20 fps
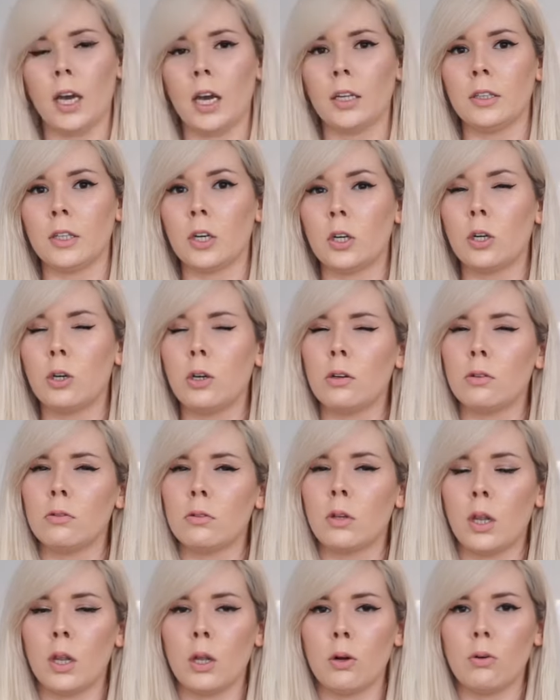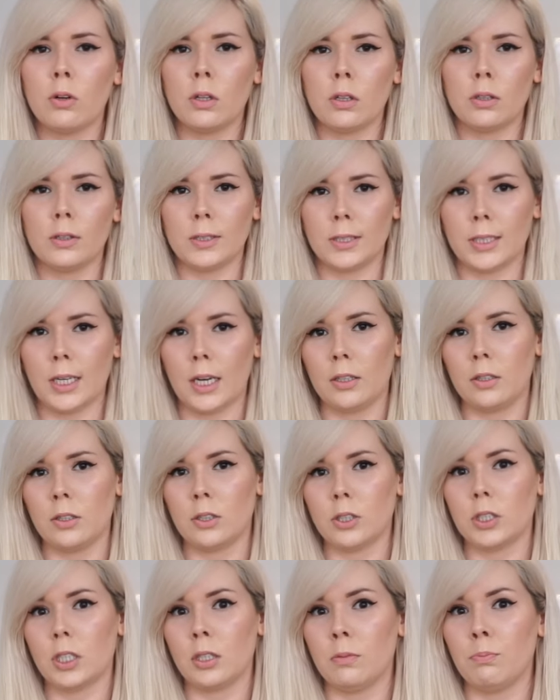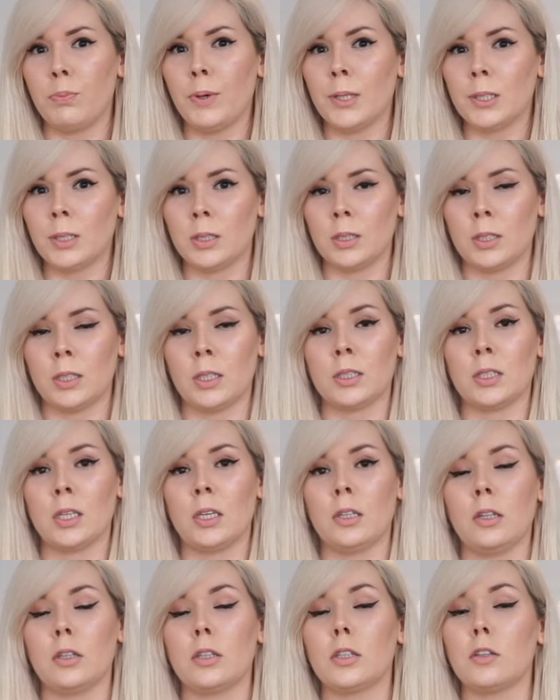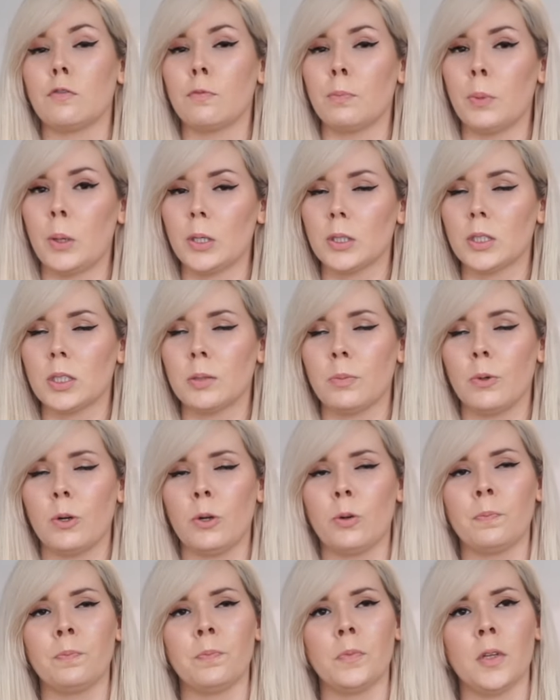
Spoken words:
and include local designers and businesses in it if possible.